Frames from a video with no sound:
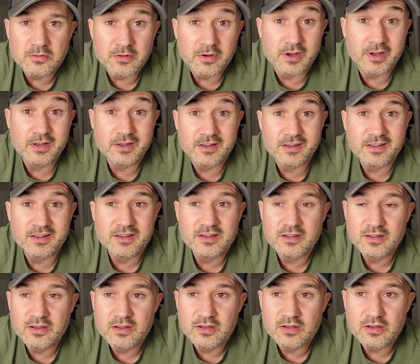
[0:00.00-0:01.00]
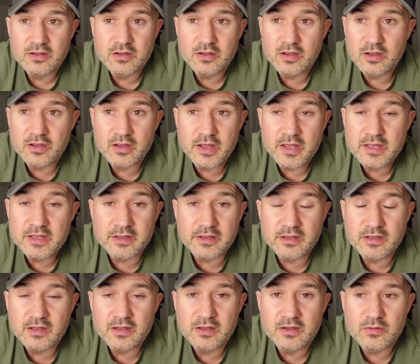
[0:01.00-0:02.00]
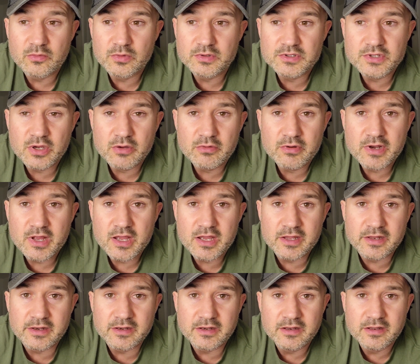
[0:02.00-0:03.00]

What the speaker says: Right? Hey, what's going on?